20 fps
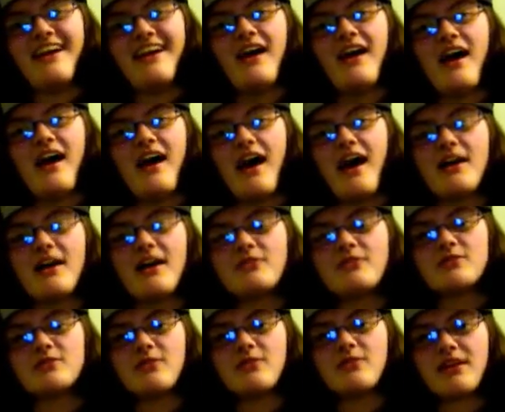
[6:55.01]
I don't
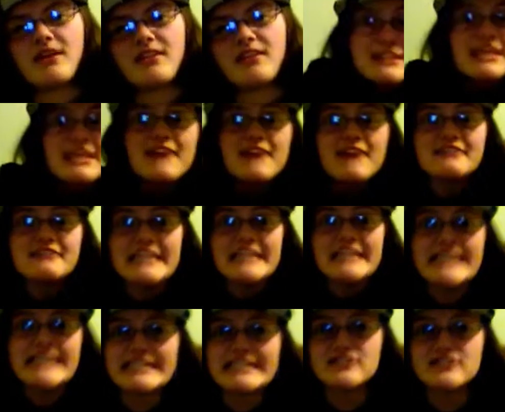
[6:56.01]
do anything with
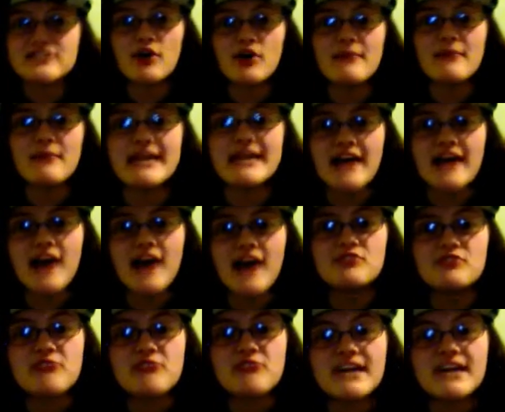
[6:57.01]
knees. Oh my god, you
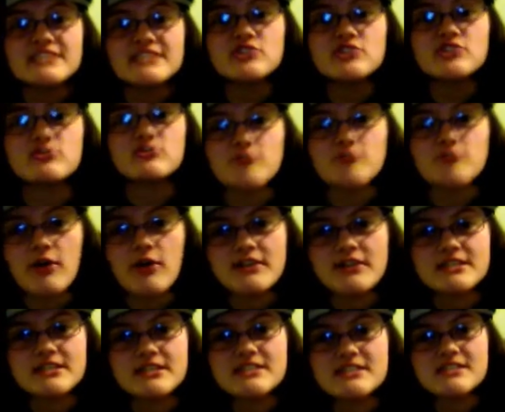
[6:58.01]
guys, did you know
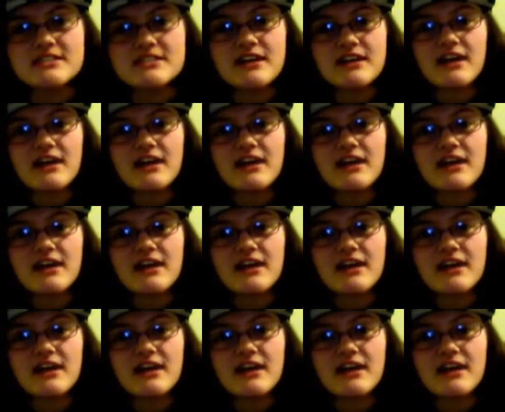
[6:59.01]
this?